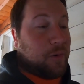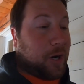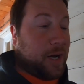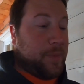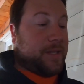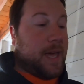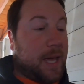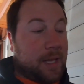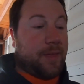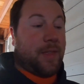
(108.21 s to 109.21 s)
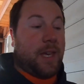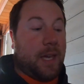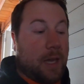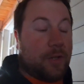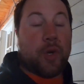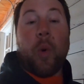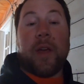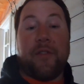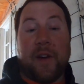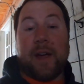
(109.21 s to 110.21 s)
we're gonna be taking the
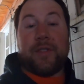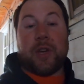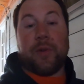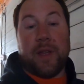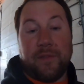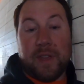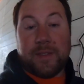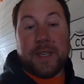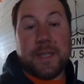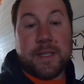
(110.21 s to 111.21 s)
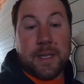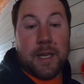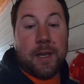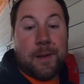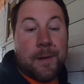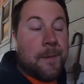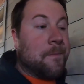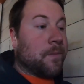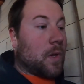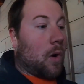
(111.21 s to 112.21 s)
25-degree VTC
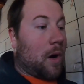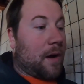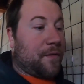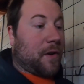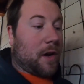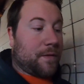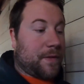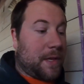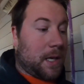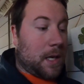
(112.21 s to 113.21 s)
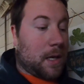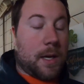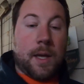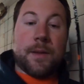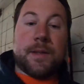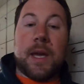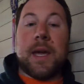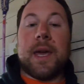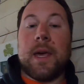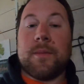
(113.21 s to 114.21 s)
off of the
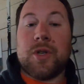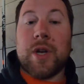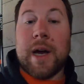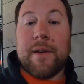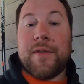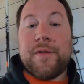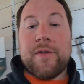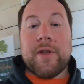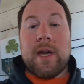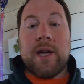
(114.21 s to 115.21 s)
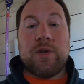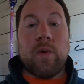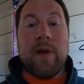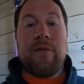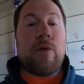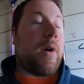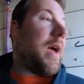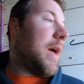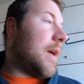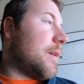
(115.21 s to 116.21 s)
intake camshaft for the
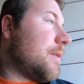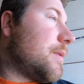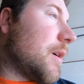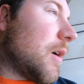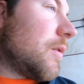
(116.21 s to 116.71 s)
K24A. So